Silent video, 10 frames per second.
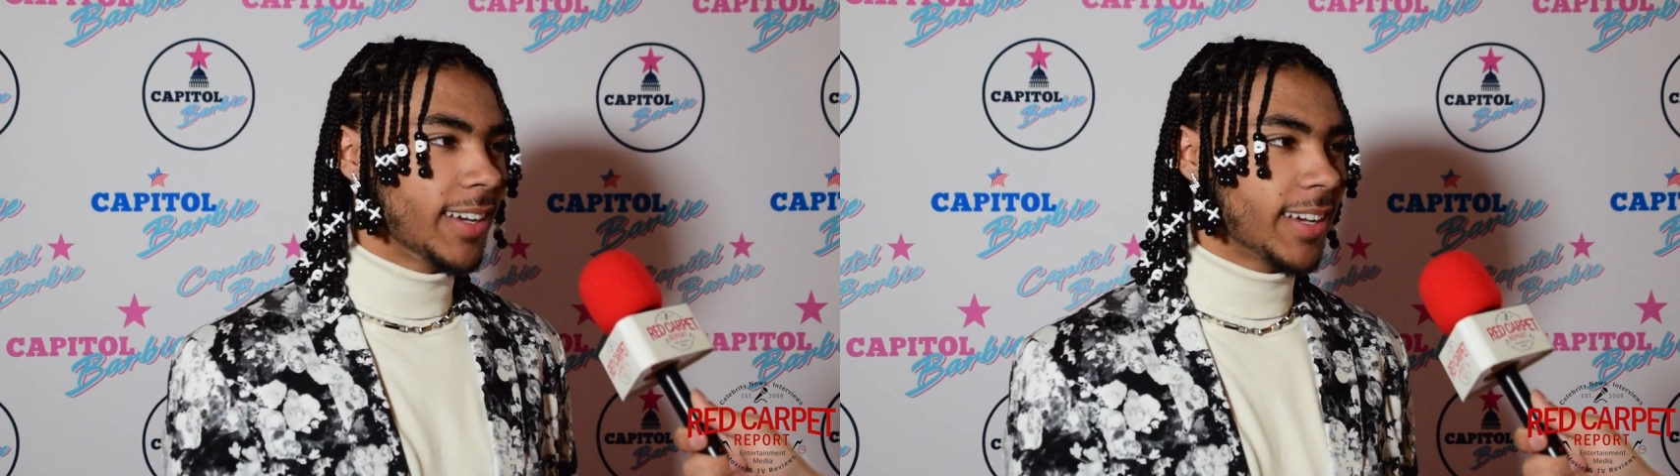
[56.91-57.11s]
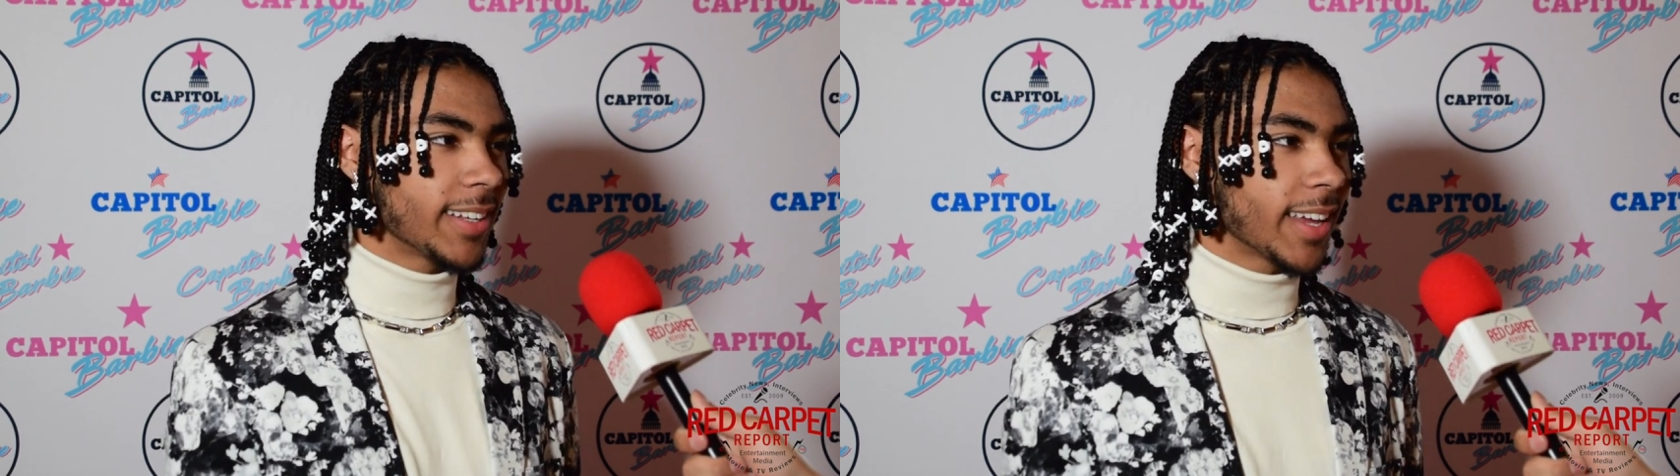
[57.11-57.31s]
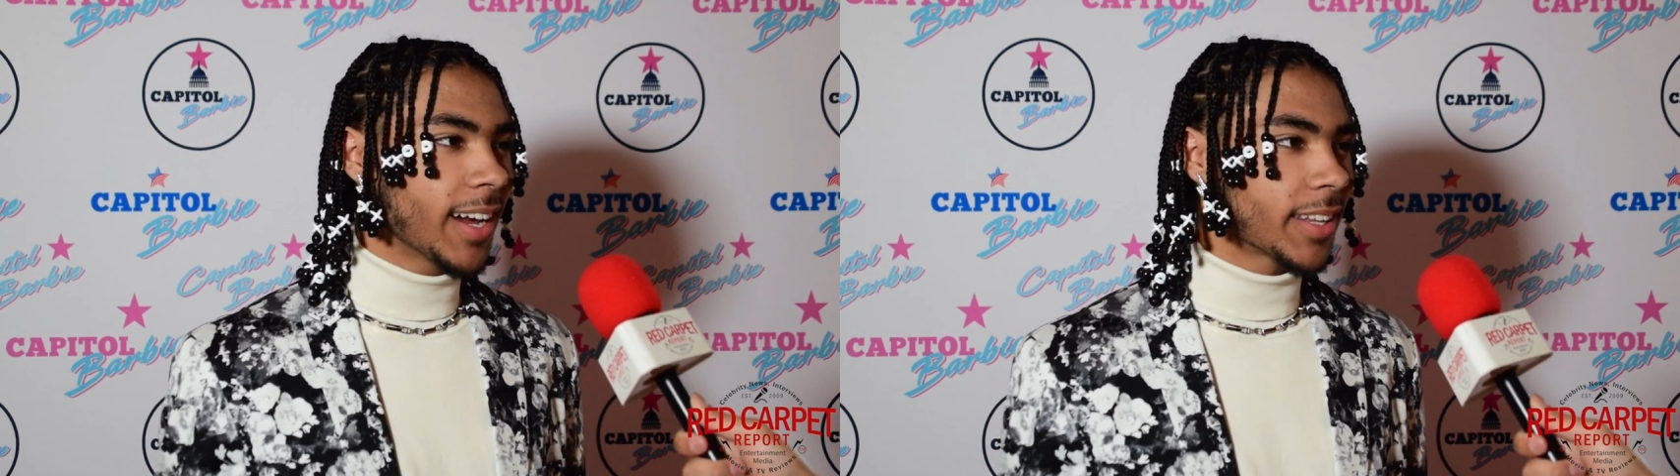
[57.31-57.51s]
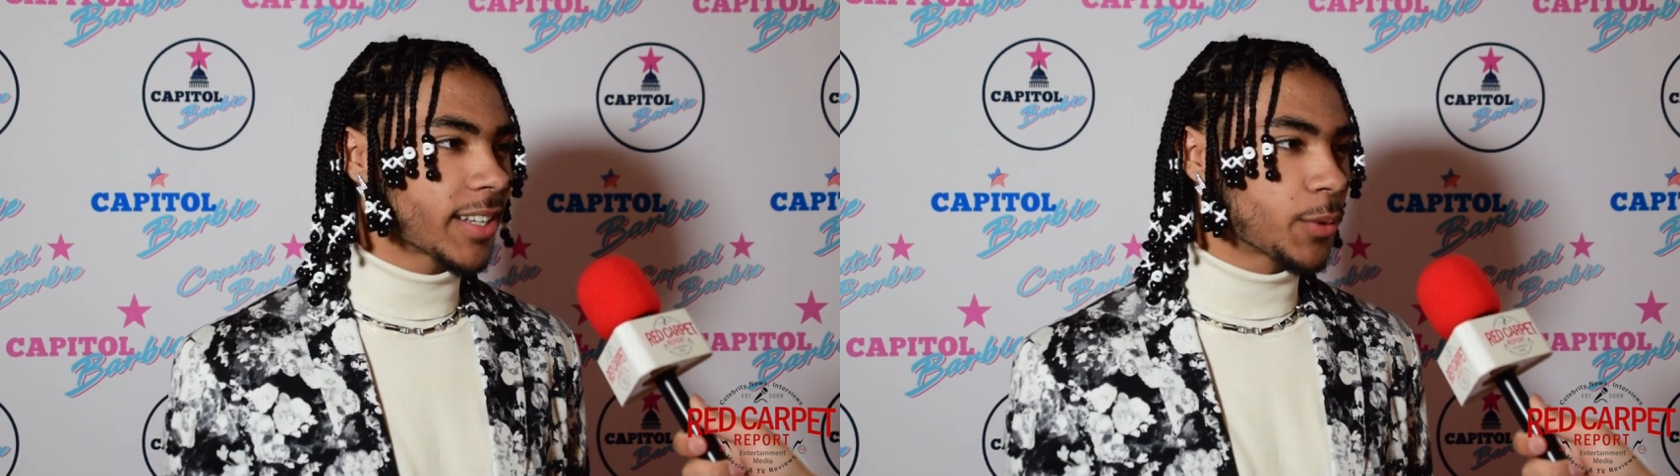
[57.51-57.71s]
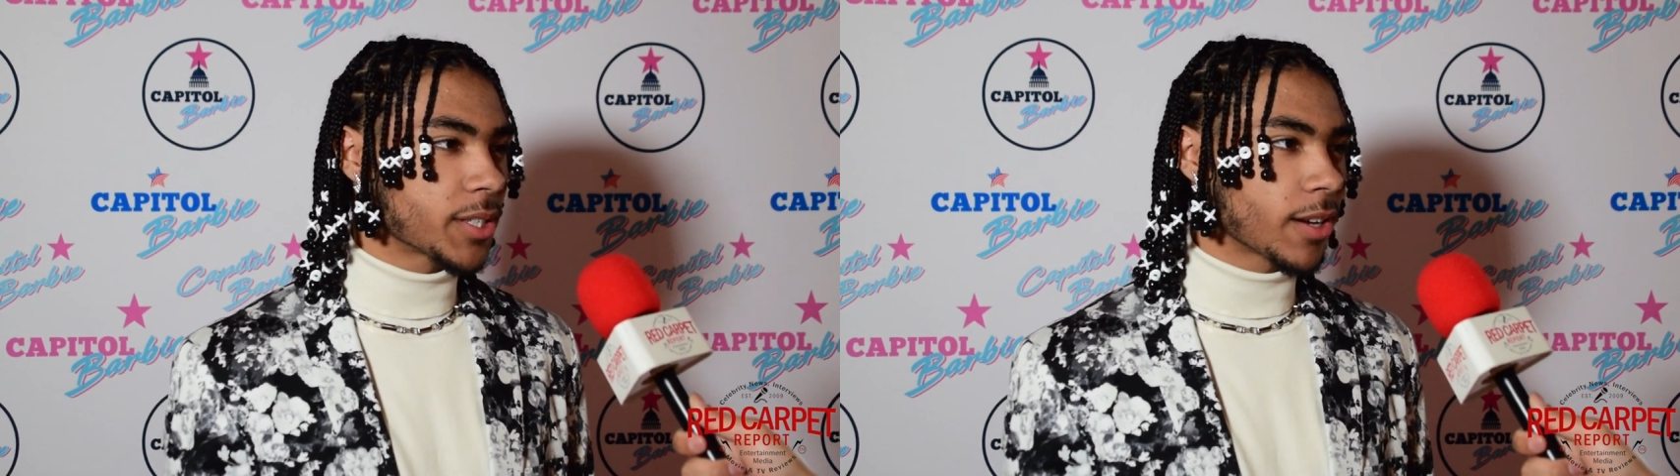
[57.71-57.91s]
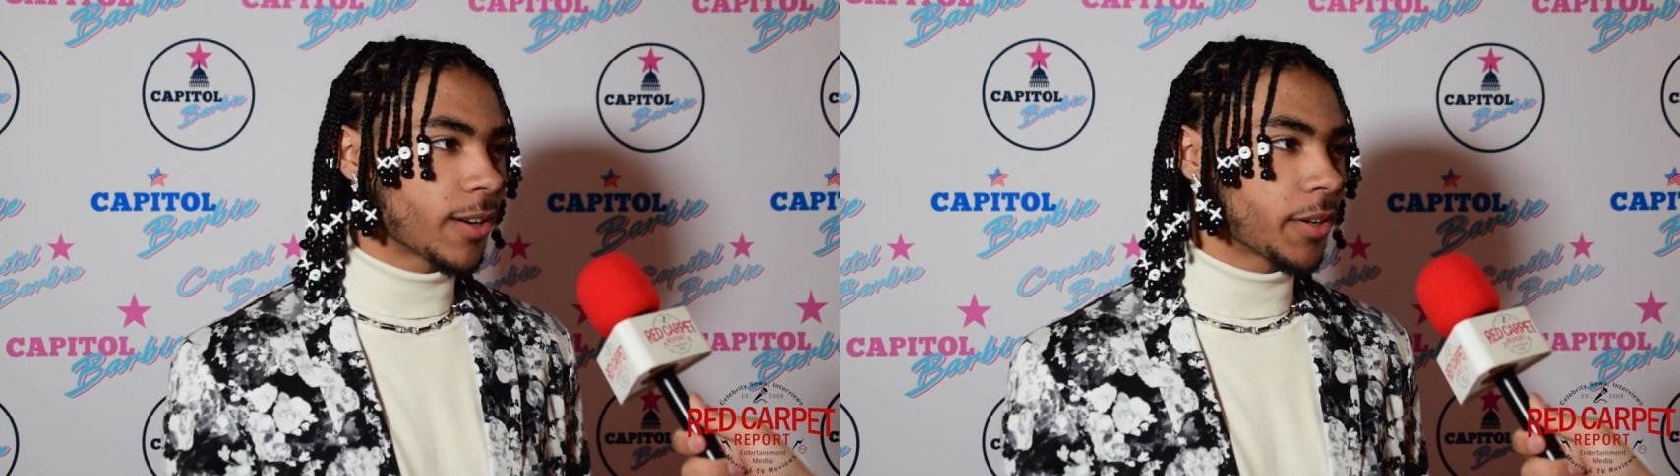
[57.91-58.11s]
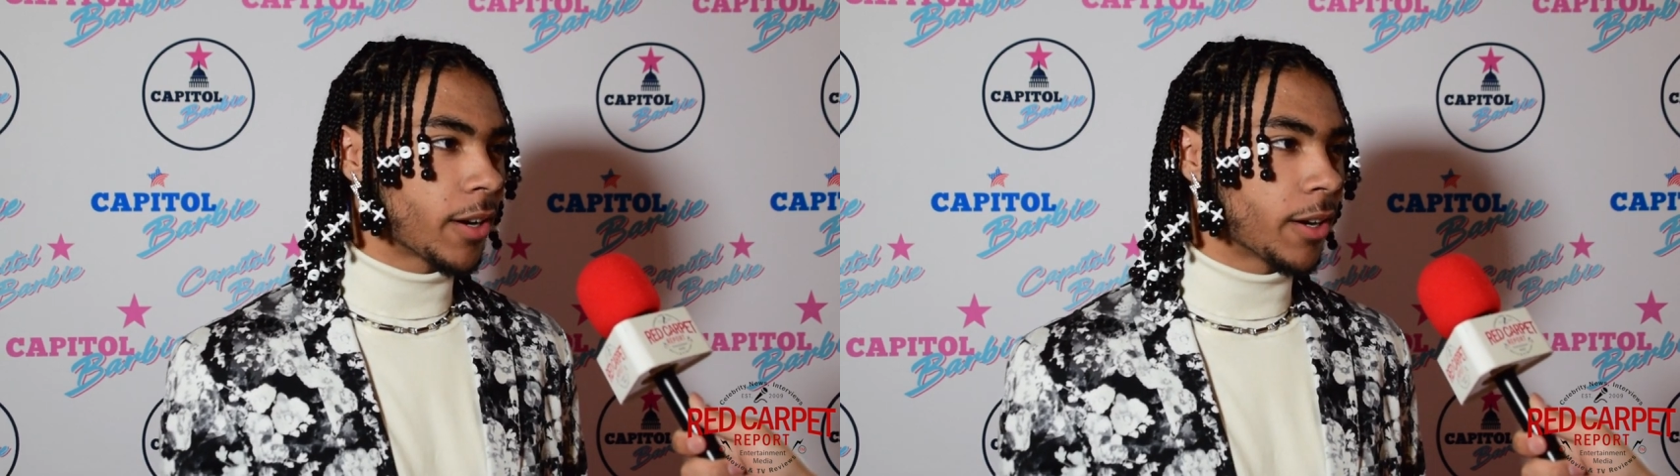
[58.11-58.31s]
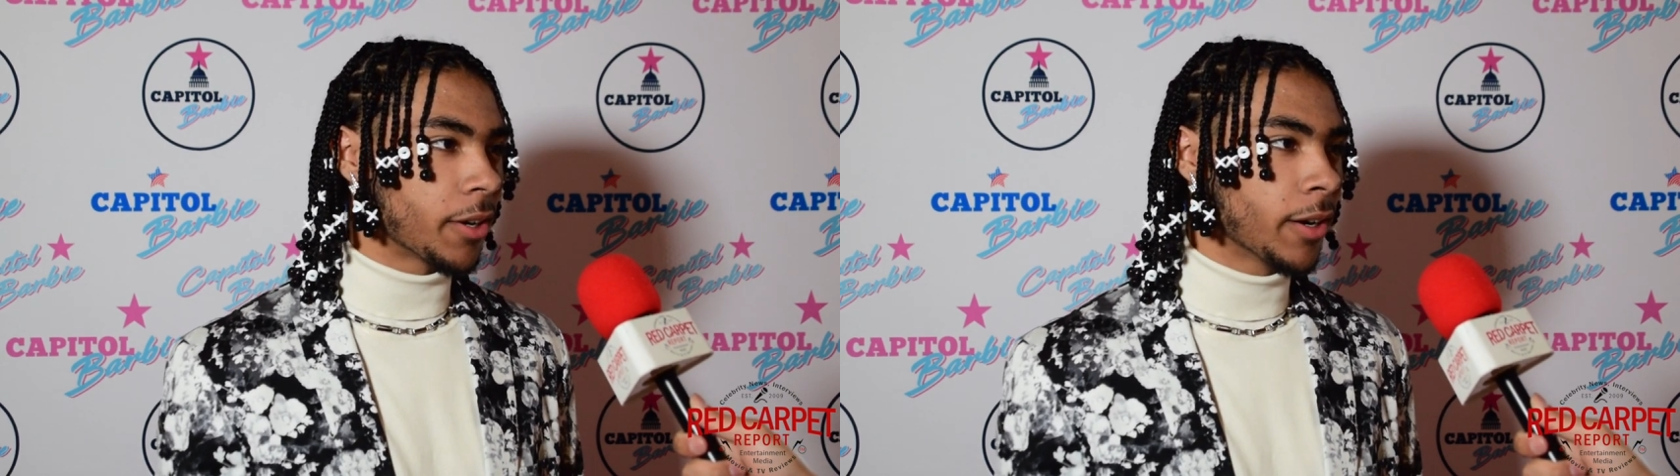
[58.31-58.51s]
And yeah, that's what started
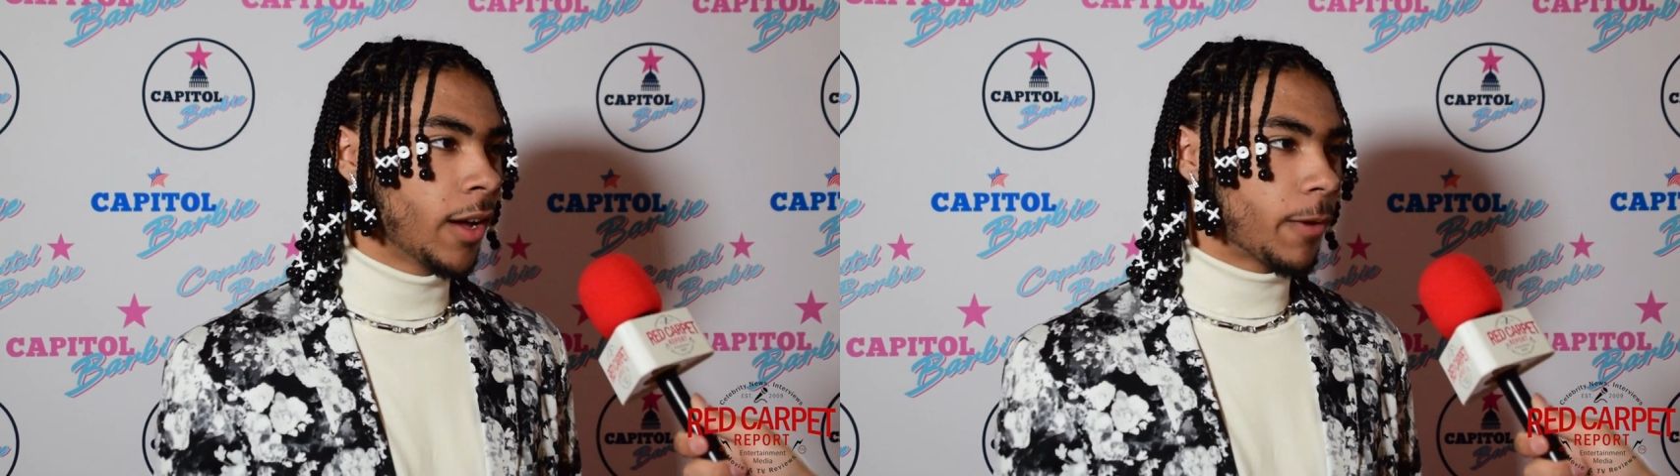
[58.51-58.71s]
our